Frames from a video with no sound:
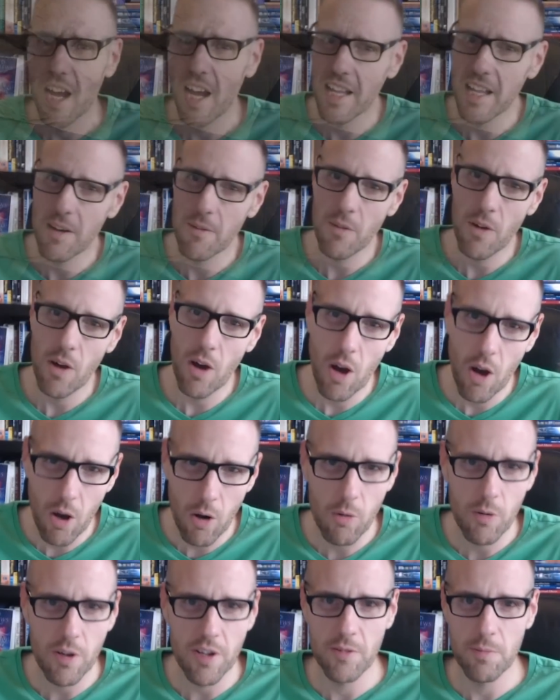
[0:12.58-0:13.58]
I have
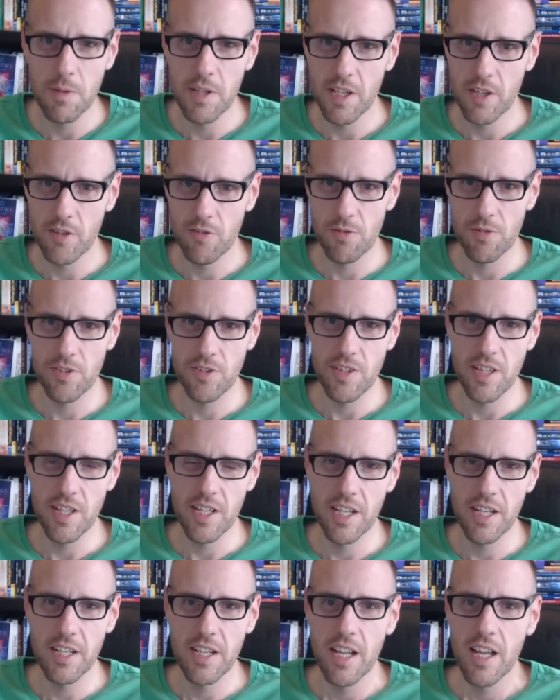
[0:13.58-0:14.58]
always been
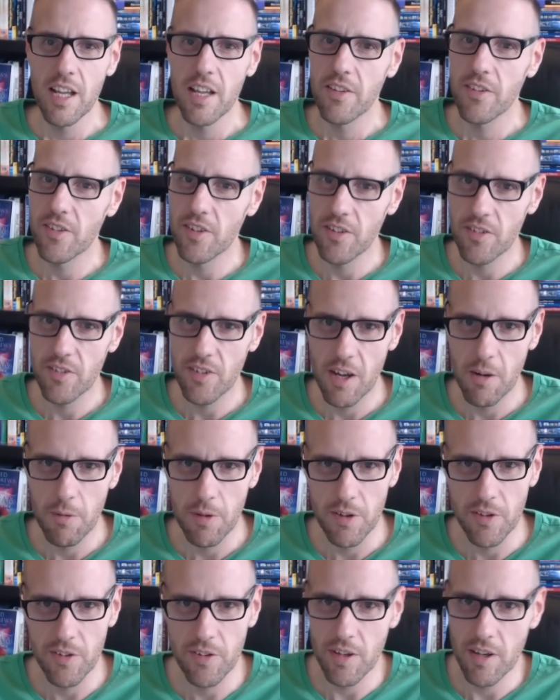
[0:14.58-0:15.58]
interested in since I
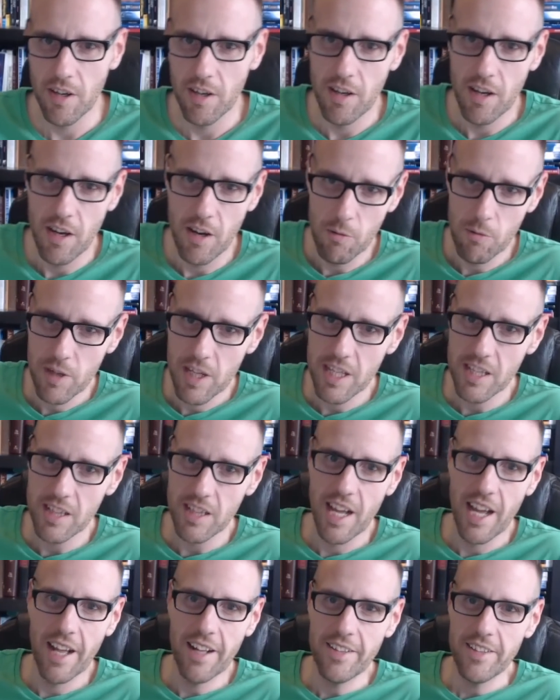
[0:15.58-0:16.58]
was a wee
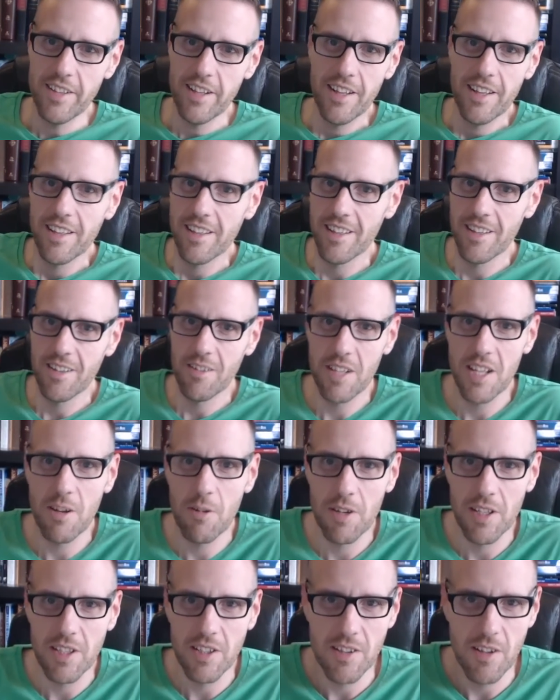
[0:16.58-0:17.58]
lad, you know,
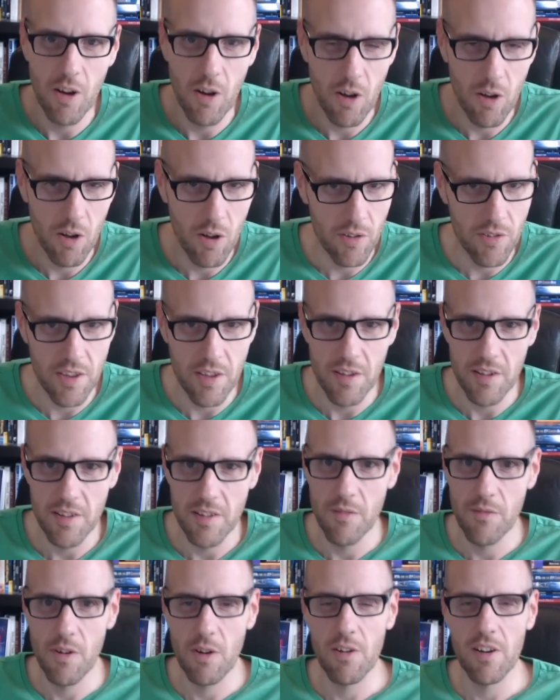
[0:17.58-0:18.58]
hearing all the
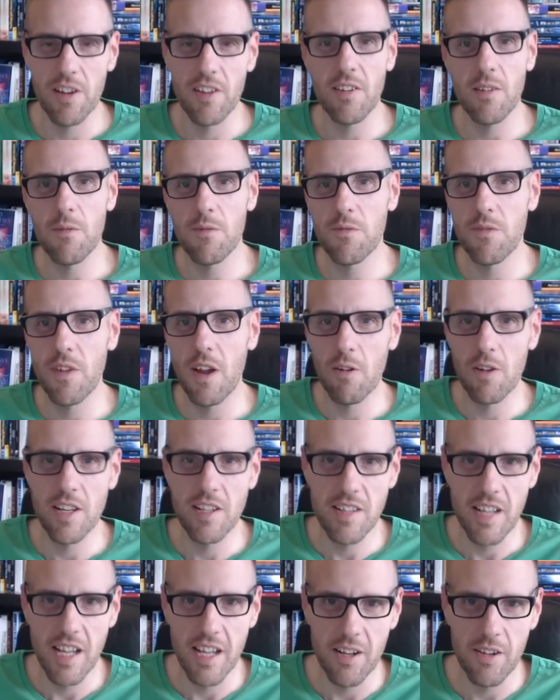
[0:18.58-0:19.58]
various
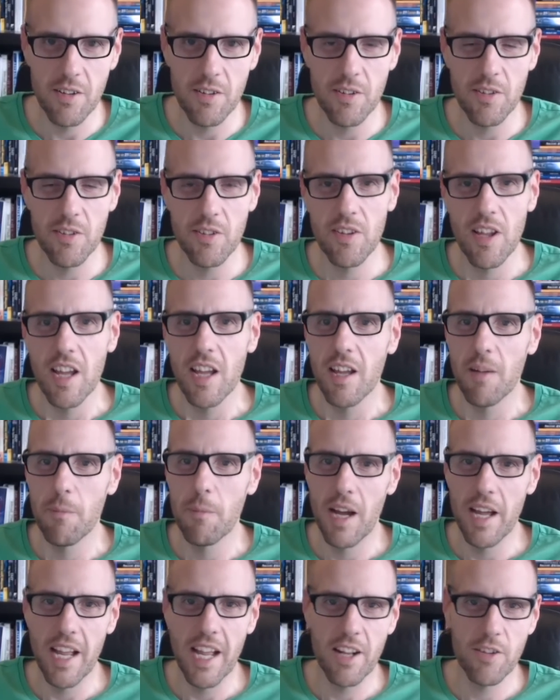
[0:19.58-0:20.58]
fairy tales
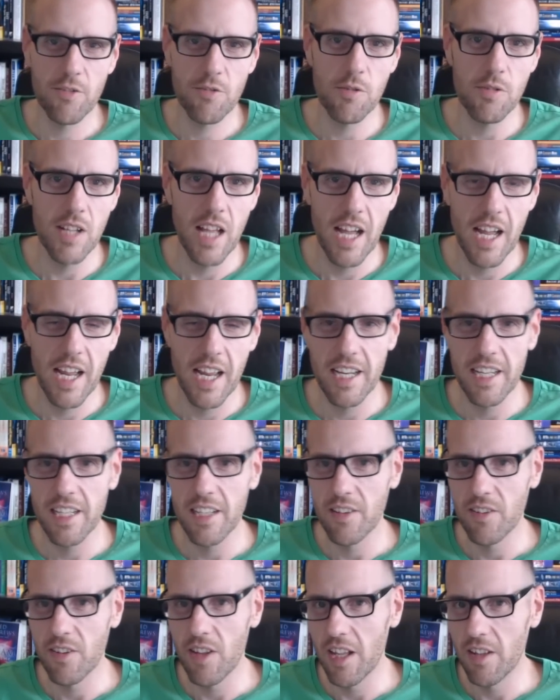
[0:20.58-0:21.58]
by Andrew
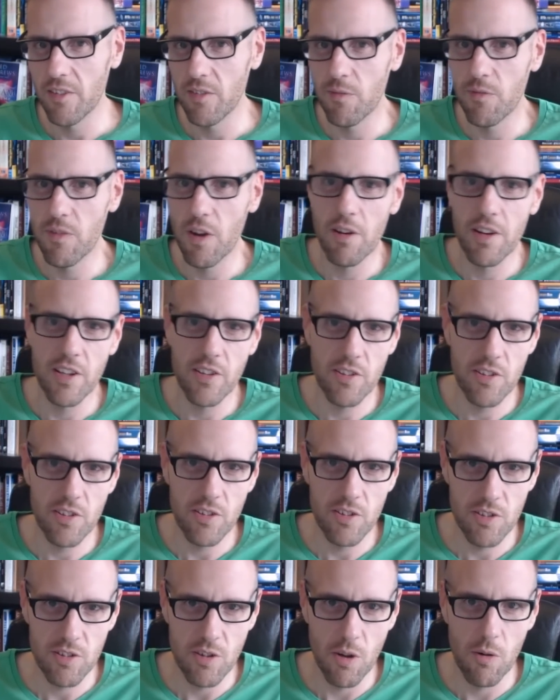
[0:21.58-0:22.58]
Lang and various
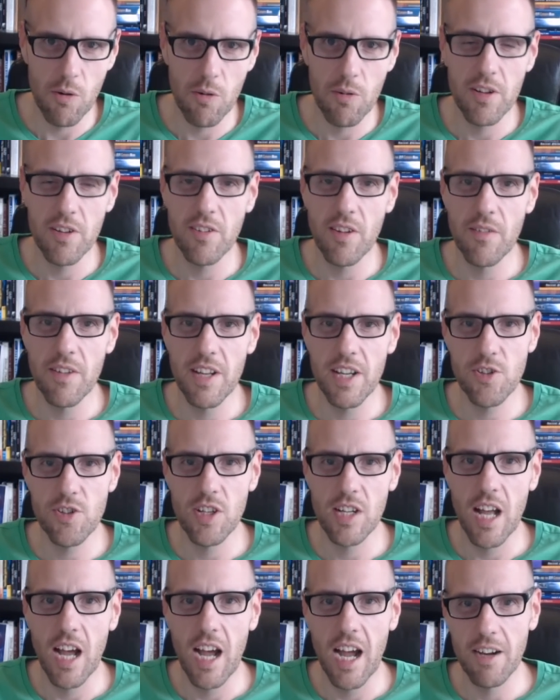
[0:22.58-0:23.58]
stories of
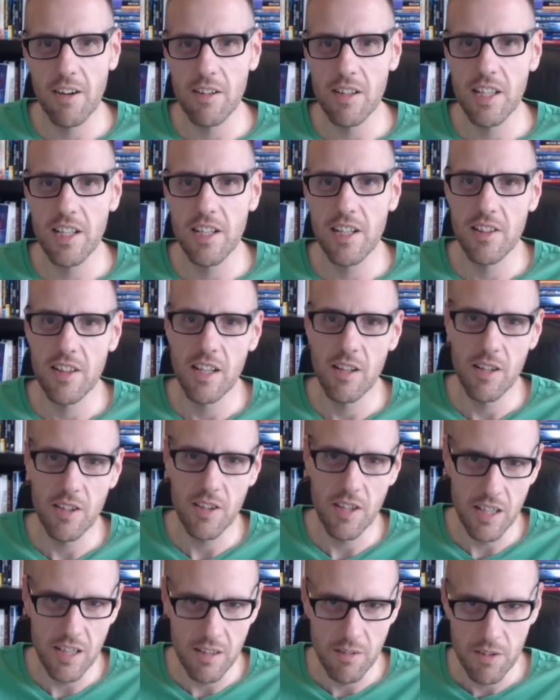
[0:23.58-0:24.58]
ancient Ireland and
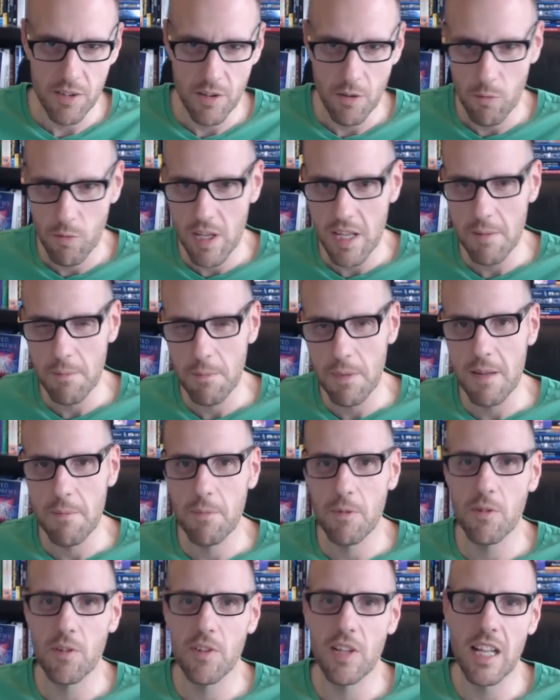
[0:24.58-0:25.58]
the wee
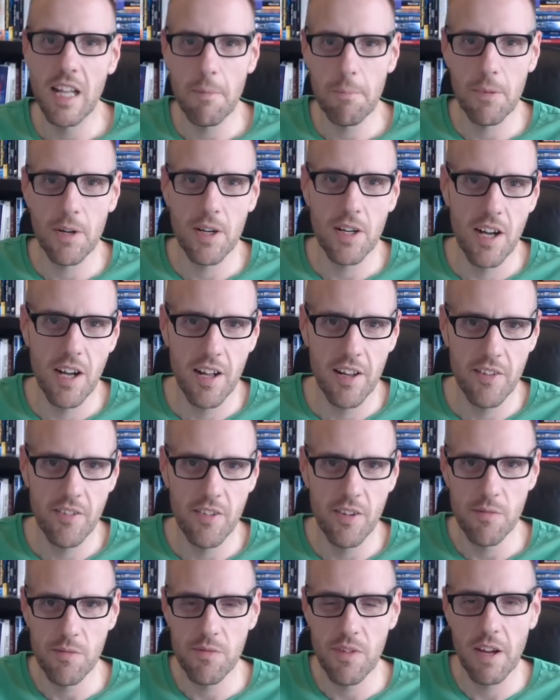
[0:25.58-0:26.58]
people and the
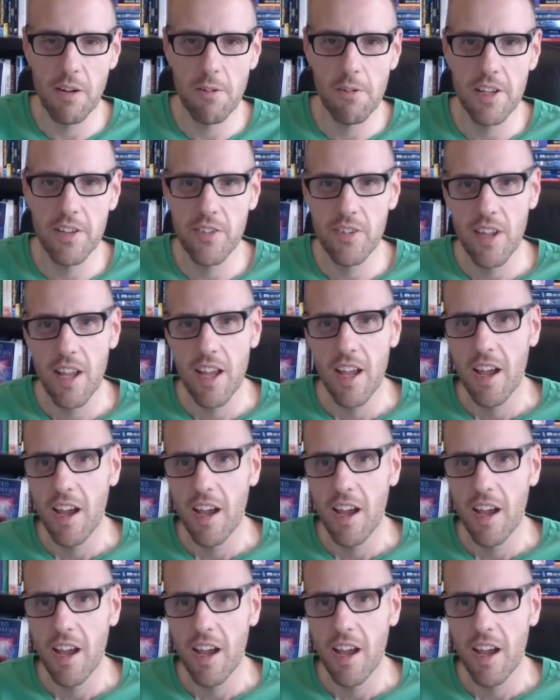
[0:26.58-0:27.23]
leprechauns and fairies.